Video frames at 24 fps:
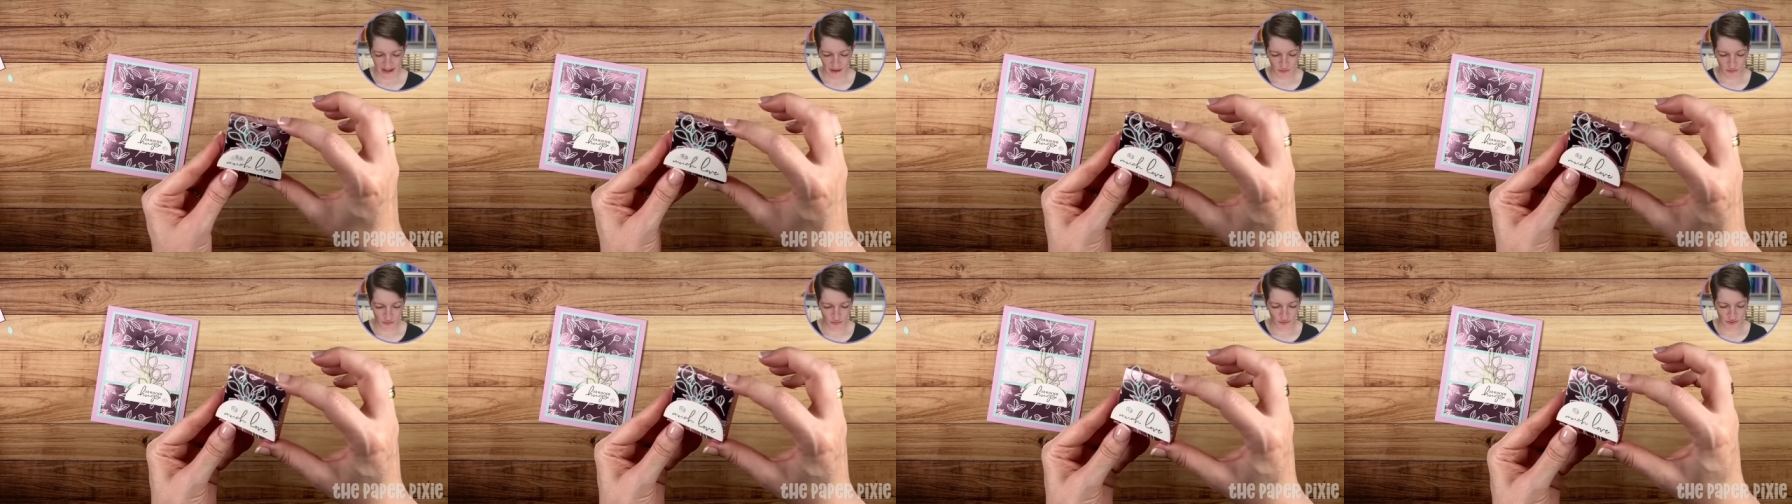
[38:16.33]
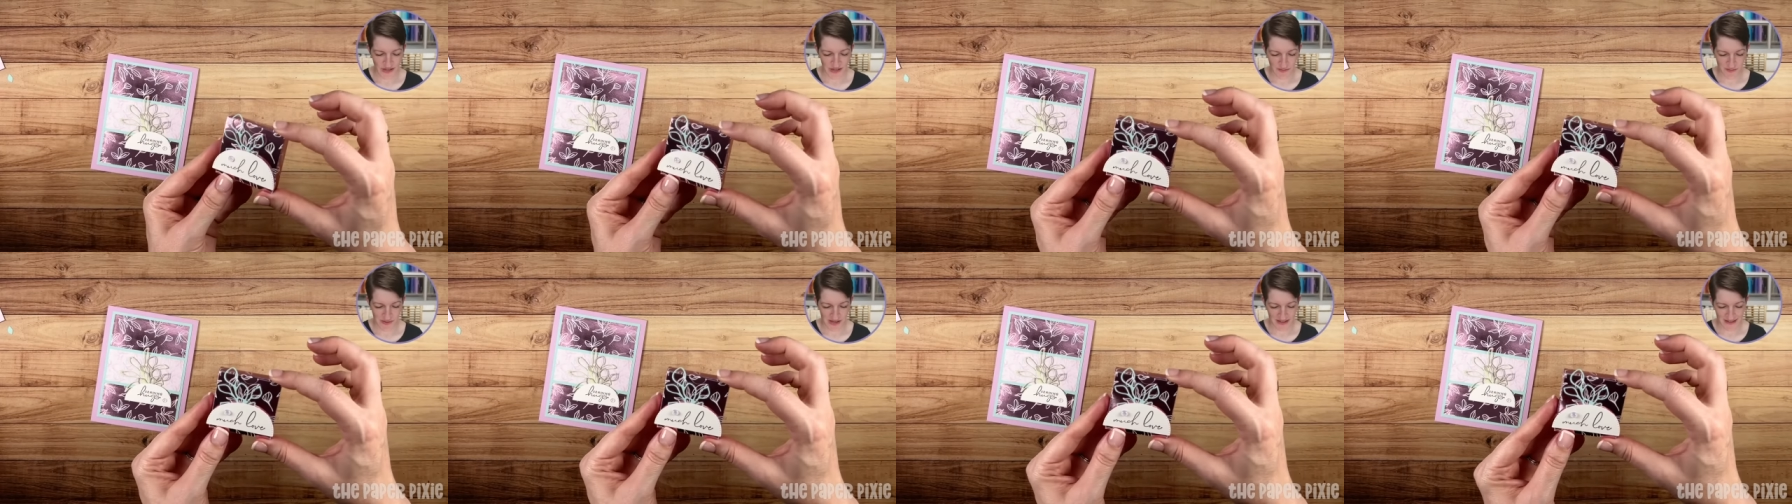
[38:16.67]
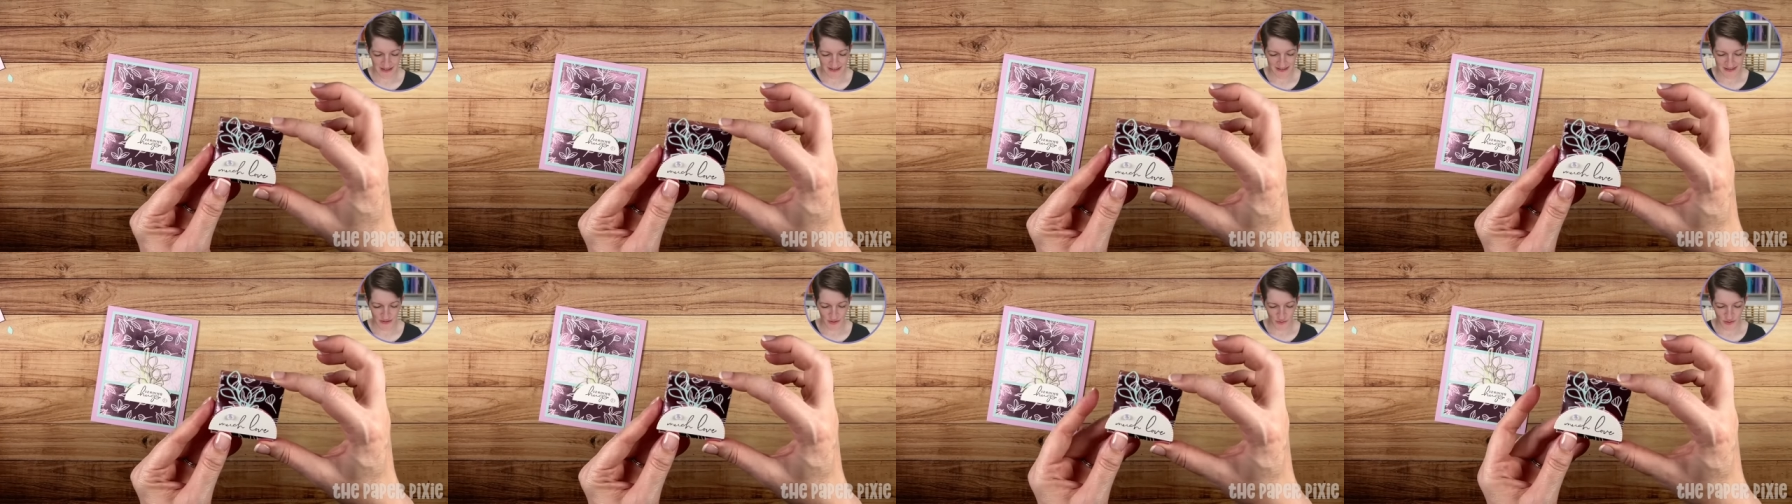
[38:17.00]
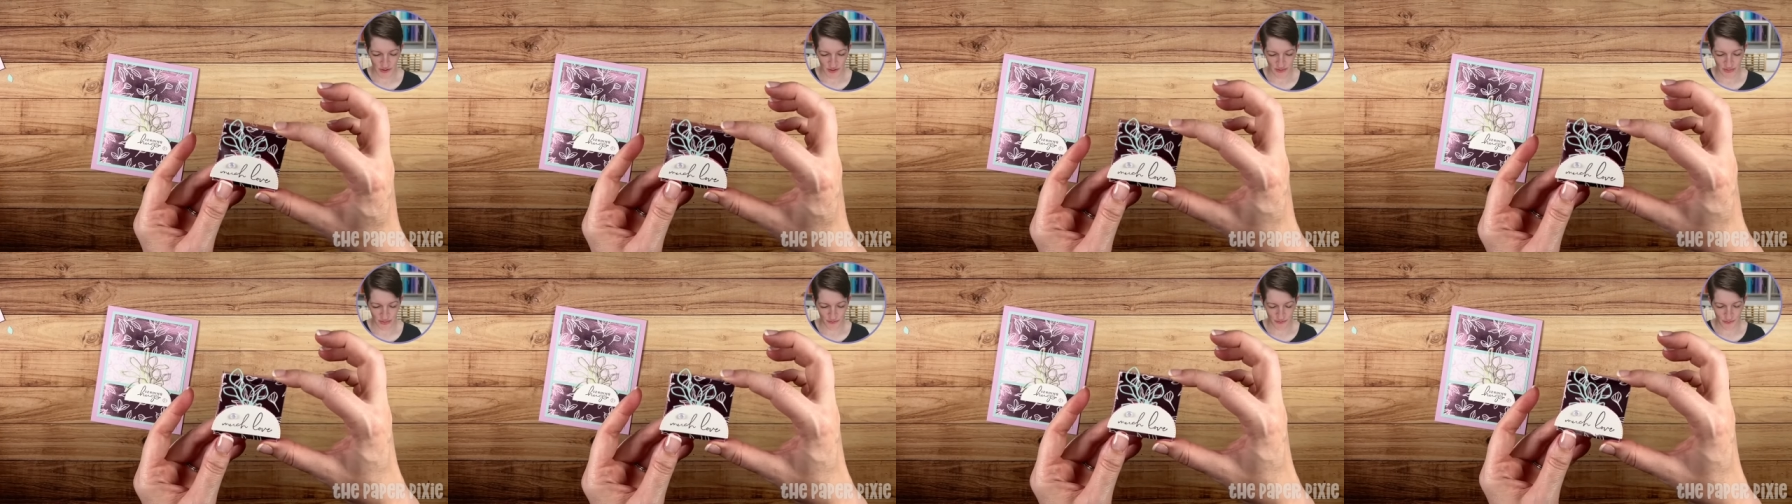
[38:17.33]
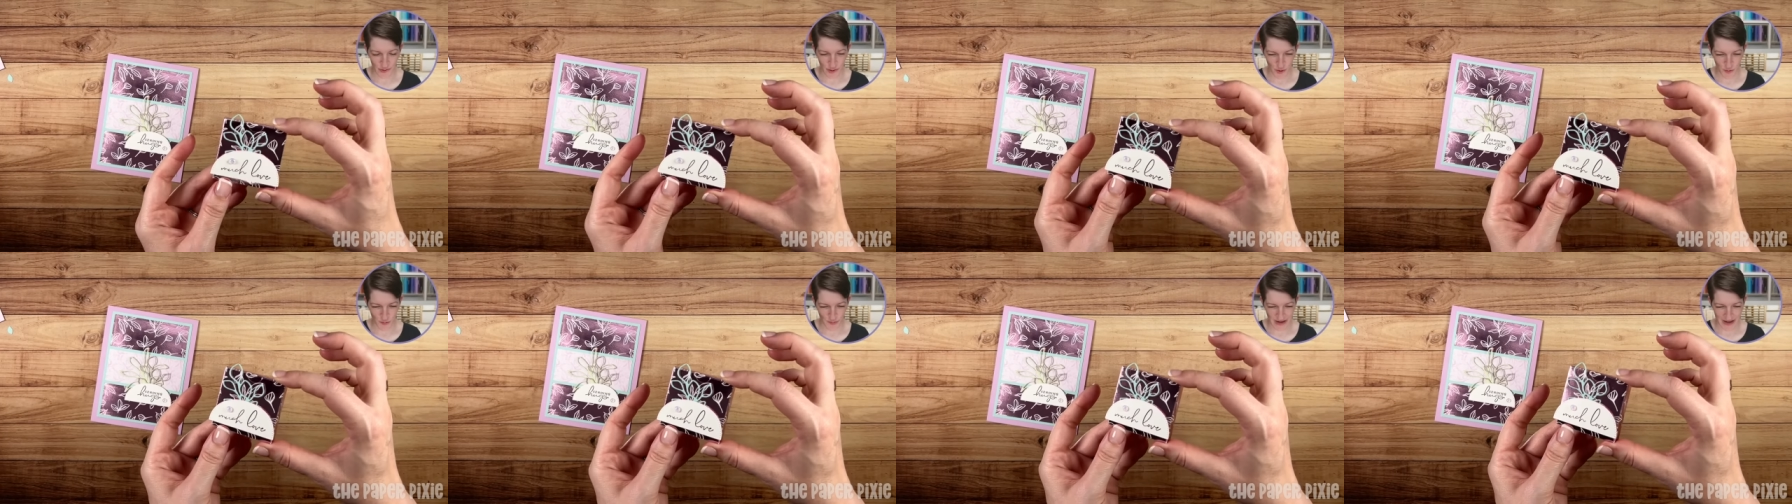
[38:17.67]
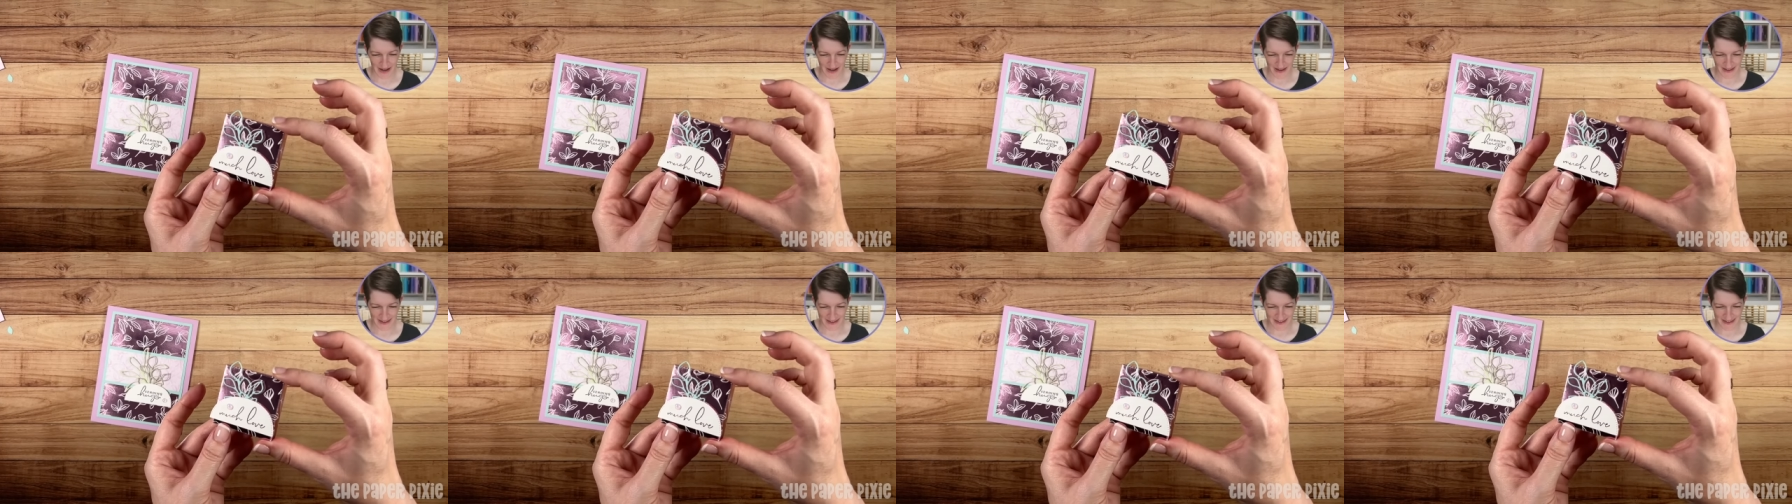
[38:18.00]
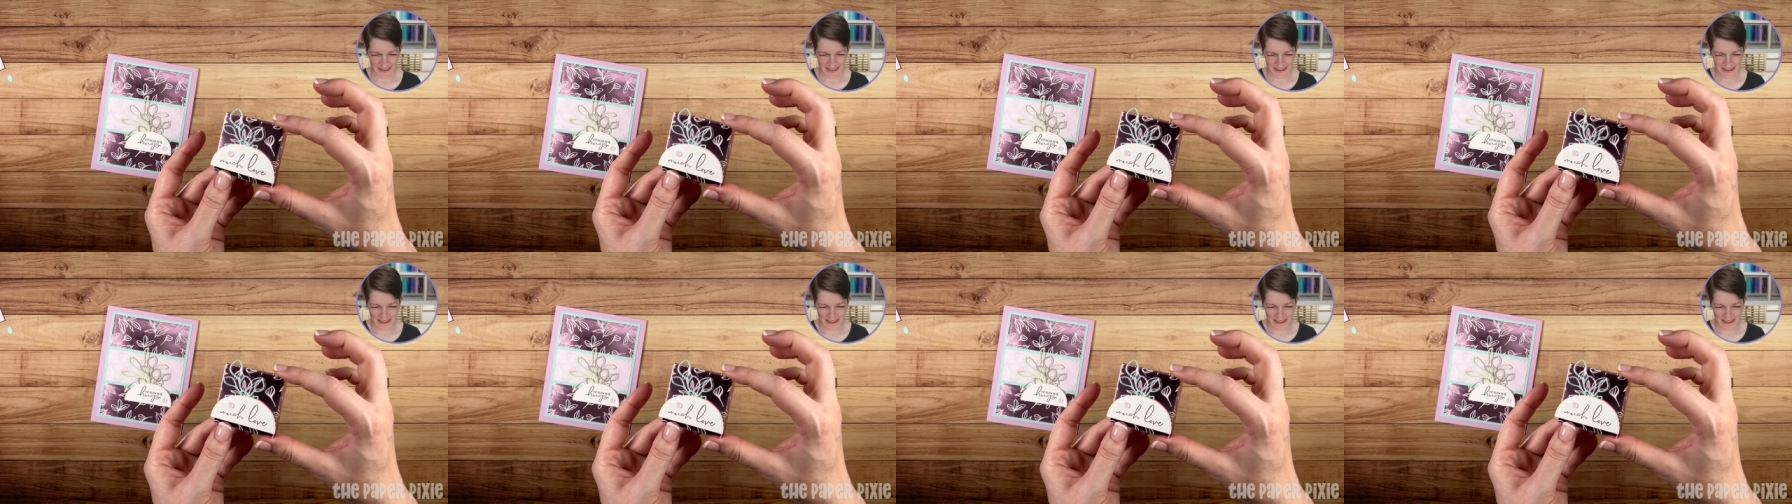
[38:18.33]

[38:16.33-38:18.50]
A remix or a throwback.